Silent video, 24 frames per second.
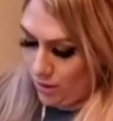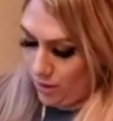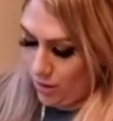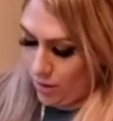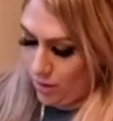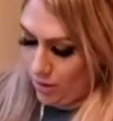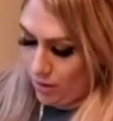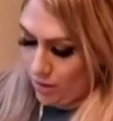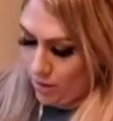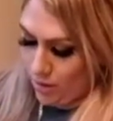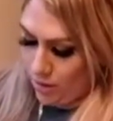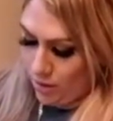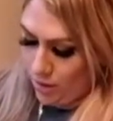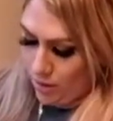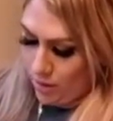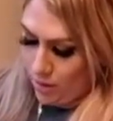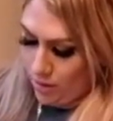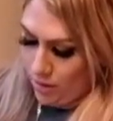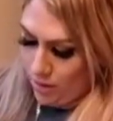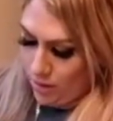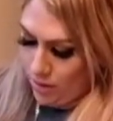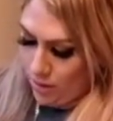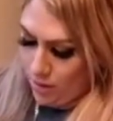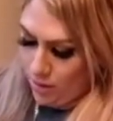
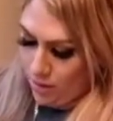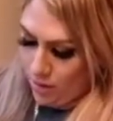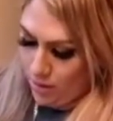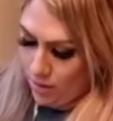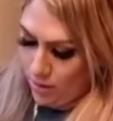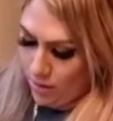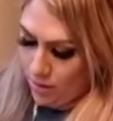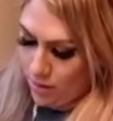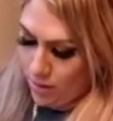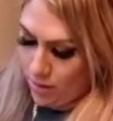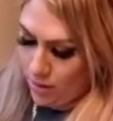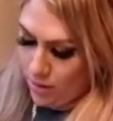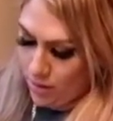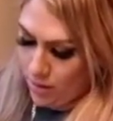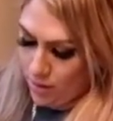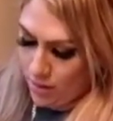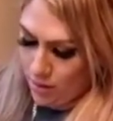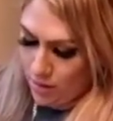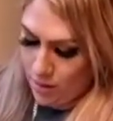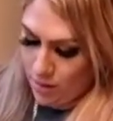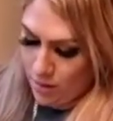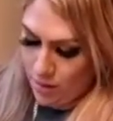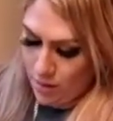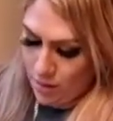
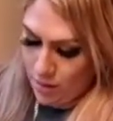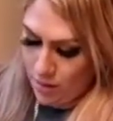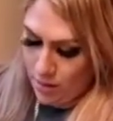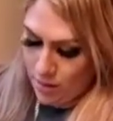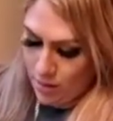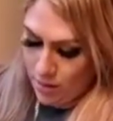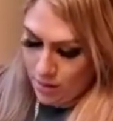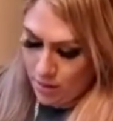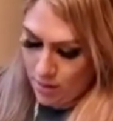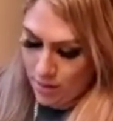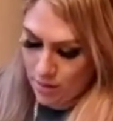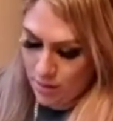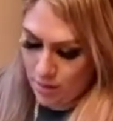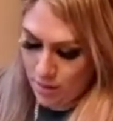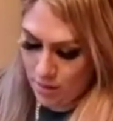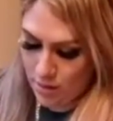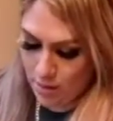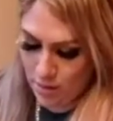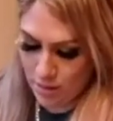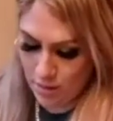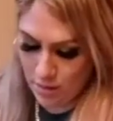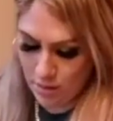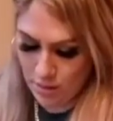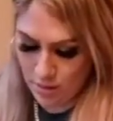
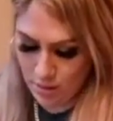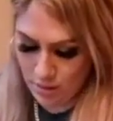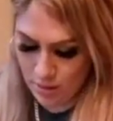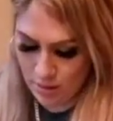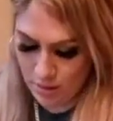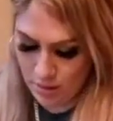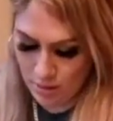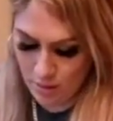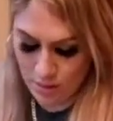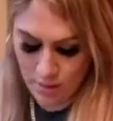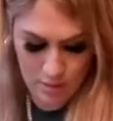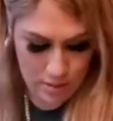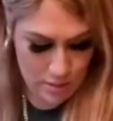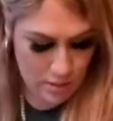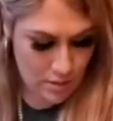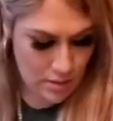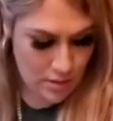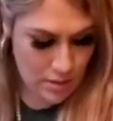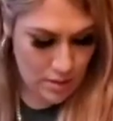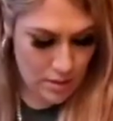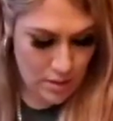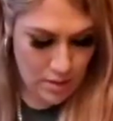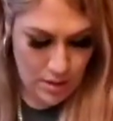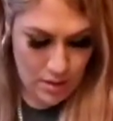
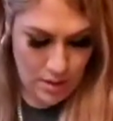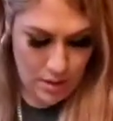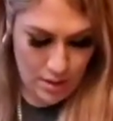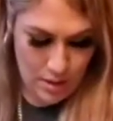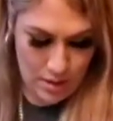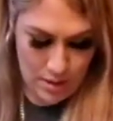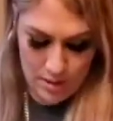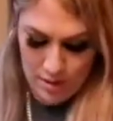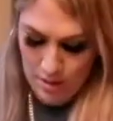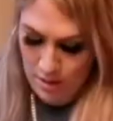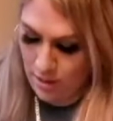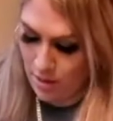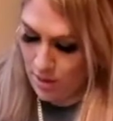No one is speaking in this clip.